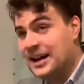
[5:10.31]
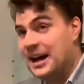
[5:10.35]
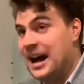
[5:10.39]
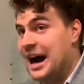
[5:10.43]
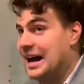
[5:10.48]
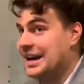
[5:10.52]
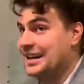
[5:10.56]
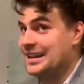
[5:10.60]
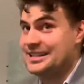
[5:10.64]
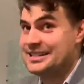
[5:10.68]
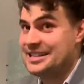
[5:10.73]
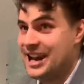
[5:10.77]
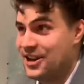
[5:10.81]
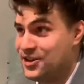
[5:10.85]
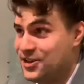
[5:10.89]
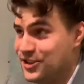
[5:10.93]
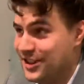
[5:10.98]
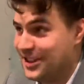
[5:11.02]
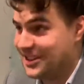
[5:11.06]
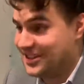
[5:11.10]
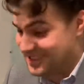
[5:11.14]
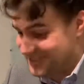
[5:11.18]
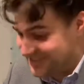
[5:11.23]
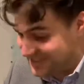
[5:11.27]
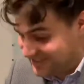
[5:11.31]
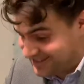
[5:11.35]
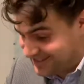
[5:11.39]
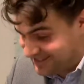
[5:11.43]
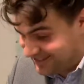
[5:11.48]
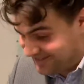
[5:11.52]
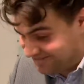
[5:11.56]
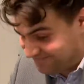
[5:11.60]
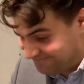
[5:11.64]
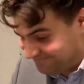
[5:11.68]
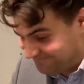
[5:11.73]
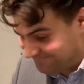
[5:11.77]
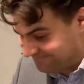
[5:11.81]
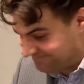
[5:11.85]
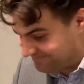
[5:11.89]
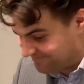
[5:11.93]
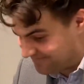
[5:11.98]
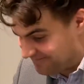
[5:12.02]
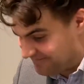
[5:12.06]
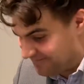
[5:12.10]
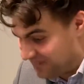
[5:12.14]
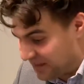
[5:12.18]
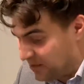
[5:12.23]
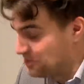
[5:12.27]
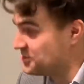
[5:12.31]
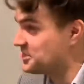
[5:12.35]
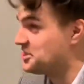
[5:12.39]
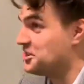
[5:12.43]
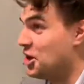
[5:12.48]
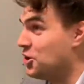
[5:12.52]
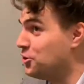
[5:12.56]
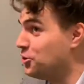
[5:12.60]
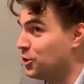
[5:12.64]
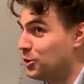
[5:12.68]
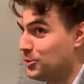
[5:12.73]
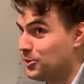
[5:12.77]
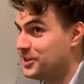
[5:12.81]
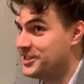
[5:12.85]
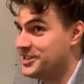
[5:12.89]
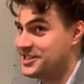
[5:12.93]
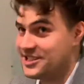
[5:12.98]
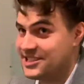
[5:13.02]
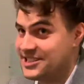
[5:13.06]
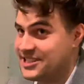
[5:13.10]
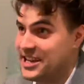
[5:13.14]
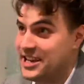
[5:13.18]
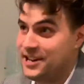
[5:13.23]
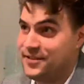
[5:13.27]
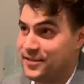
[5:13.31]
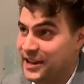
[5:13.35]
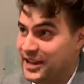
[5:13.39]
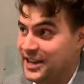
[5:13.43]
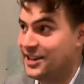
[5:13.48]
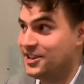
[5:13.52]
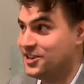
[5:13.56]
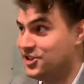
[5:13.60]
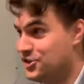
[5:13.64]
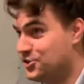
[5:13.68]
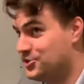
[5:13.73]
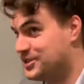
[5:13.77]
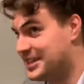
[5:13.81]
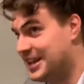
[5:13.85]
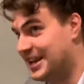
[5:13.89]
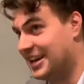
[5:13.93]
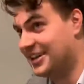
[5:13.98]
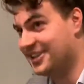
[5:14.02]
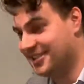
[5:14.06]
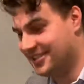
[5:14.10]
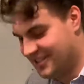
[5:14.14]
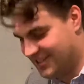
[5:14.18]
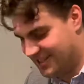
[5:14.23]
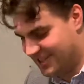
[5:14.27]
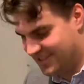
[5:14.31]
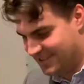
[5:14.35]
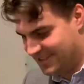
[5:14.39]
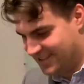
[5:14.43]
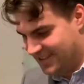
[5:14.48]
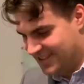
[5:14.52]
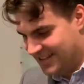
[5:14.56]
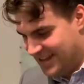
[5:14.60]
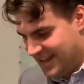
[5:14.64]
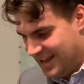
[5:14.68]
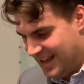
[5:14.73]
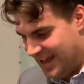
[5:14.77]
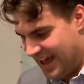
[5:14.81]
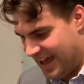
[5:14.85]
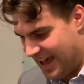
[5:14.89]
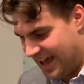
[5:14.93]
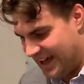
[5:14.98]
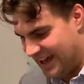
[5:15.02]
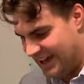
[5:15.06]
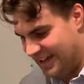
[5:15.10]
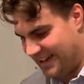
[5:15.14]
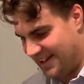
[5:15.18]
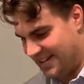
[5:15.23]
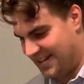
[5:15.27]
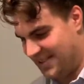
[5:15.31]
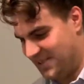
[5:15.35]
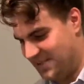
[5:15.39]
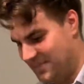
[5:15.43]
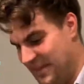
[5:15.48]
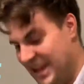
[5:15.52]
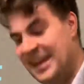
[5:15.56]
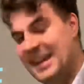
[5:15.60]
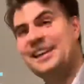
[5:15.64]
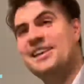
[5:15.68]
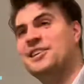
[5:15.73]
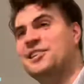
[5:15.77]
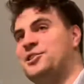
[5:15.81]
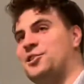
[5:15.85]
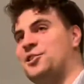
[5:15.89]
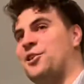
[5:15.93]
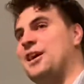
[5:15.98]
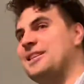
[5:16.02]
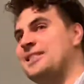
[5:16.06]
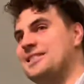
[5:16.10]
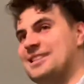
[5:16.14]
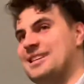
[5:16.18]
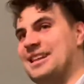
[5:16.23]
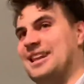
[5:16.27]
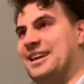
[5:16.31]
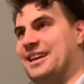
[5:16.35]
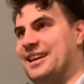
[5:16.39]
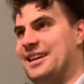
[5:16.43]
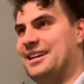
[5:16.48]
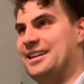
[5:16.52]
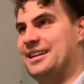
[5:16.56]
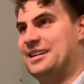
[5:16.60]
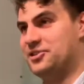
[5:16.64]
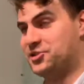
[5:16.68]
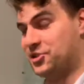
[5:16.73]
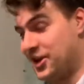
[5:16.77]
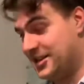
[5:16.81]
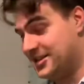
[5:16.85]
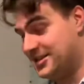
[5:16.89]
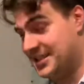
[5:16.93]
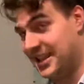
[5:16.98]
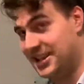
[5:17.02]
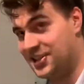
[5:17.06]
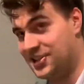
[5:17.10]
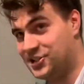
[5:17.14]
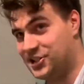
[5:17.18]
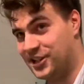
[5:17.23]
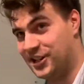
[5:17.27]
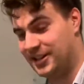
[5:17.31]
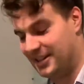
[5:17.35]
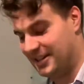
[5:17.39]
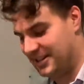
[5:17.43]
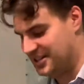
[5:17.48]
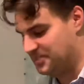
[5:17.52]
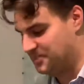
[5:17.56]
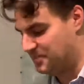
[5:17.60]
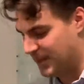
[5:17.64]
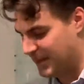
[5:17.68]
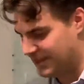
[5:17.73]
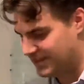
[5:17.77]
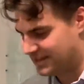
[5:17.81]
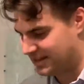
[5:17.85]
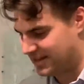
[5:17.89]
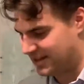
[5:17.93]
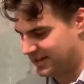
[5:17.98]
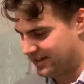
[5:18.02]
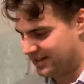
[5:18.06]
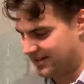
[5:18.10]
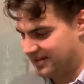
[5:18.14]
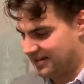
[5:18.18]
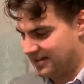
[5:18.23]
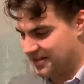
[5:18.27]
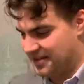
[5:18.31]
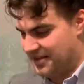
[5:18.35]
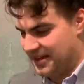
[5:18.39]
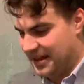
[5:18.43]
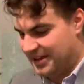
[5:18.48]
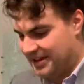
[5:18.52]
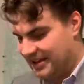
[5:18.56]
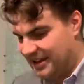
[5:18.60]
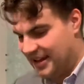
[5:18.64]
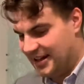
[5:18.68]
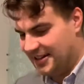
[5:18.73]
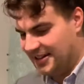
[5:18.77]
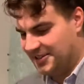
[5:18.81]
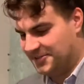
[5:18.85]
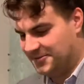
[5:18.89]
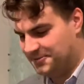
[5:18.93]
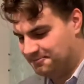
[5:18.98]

I can tell you this. There was no Norwegian TV in New Zealand. Any translation is better than none.